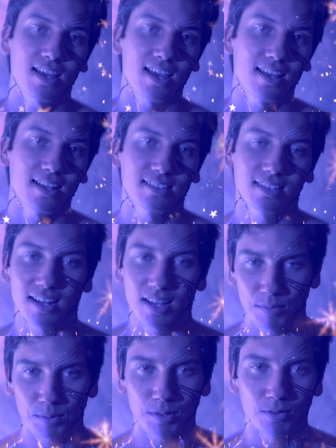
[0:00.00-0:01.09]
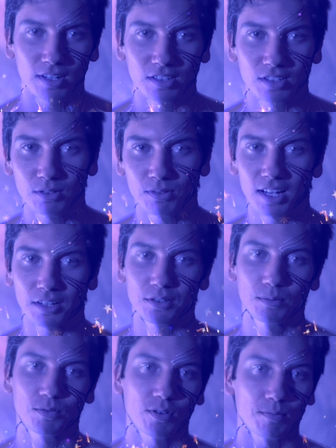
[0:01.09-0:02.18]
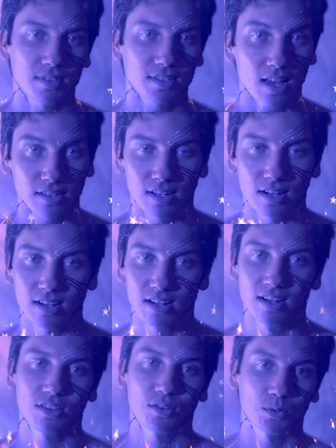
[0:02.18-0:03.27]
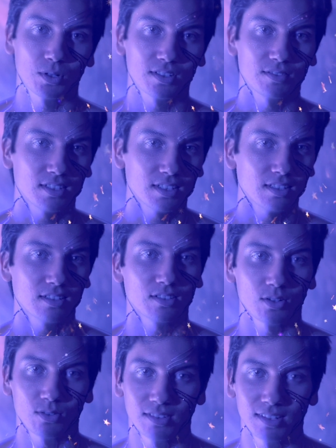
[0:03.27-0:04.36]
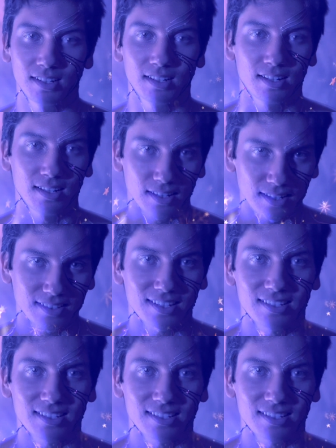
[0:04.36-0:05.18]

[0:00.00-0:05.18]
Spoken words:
and today I'm going to be reading to you an excerpt from STAZR, The World of Z. So, let's get